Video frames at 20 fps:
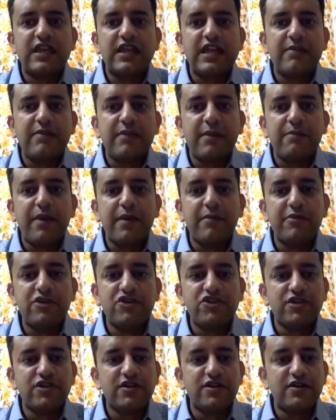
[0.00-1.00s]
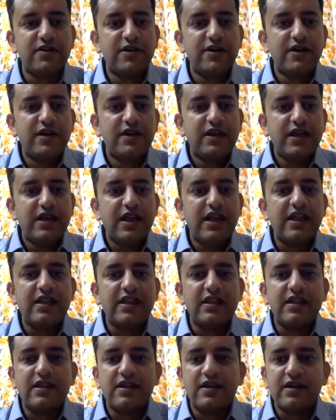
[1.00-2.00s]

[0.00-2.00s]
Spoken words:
gaming publisher in